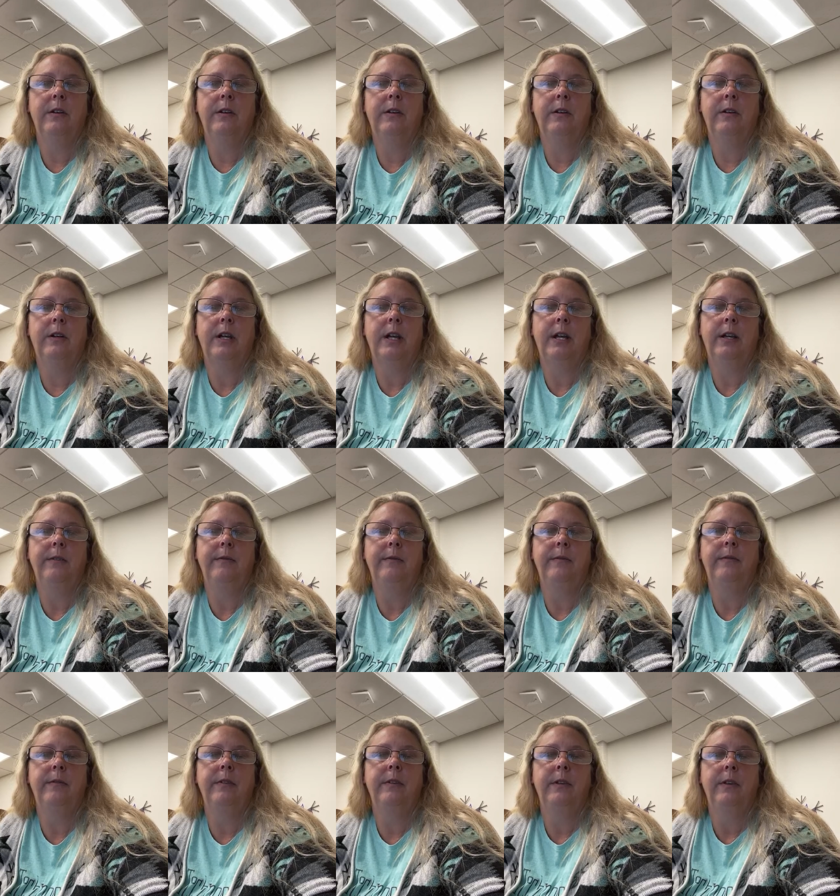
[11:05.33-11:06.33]
Okay.
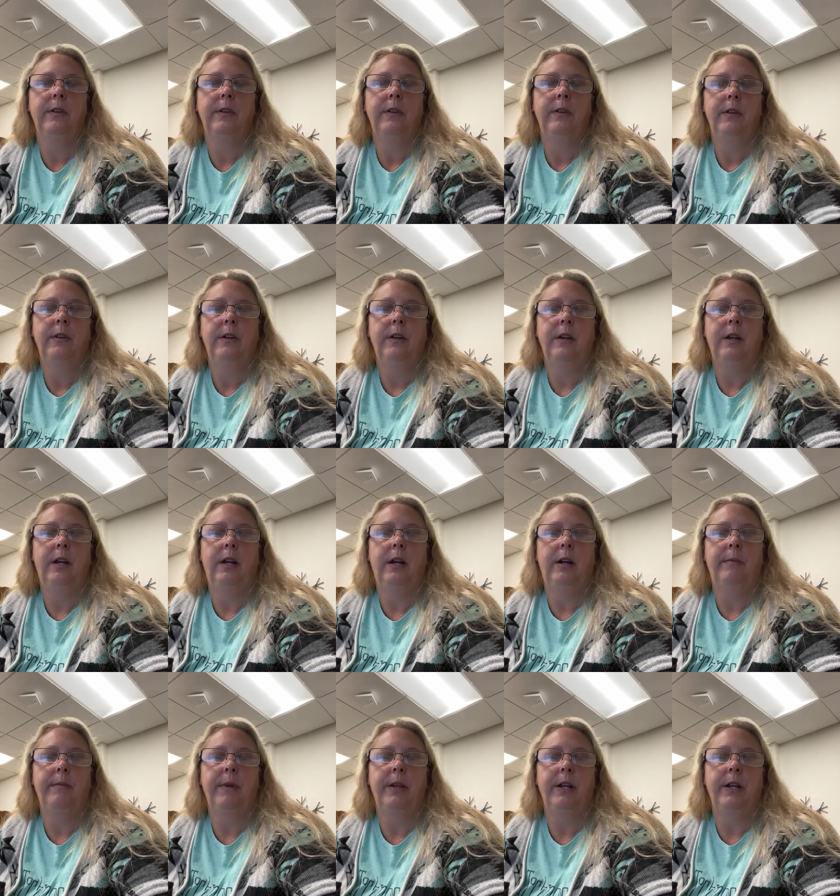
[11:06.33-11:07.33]

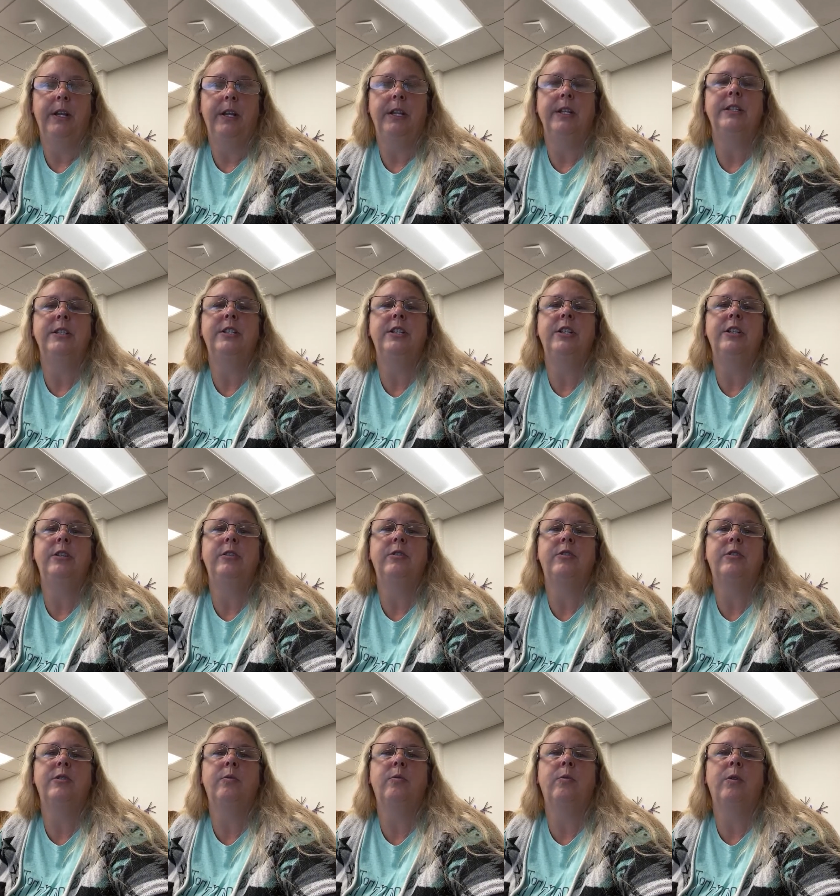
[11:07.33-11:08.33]
I'm going to continue
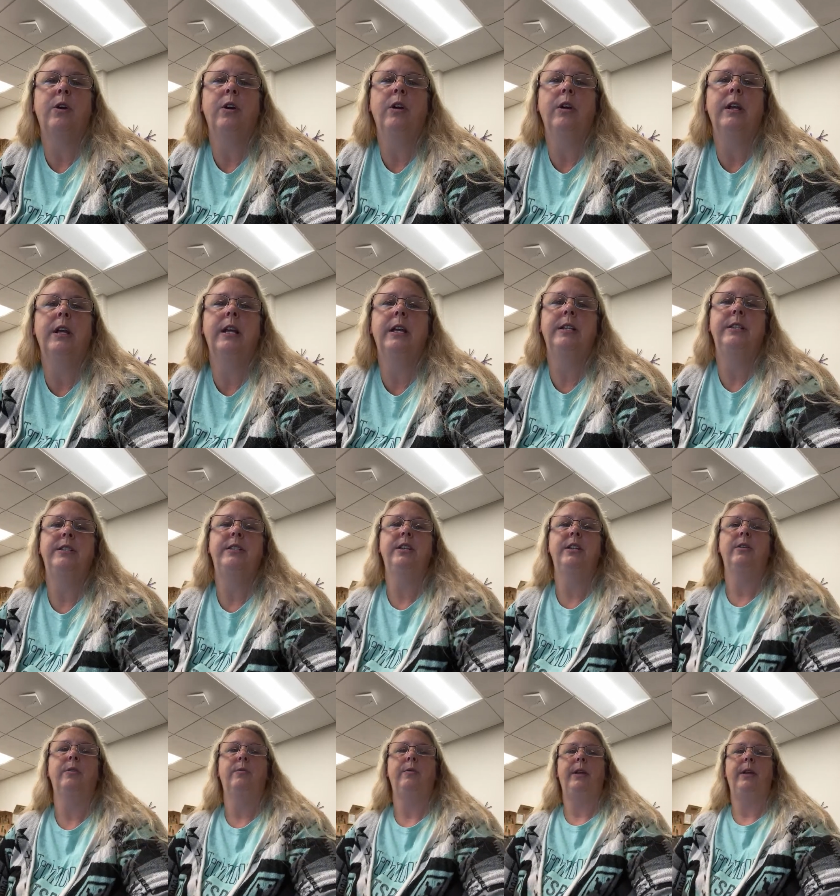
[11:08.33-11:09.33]
to work until we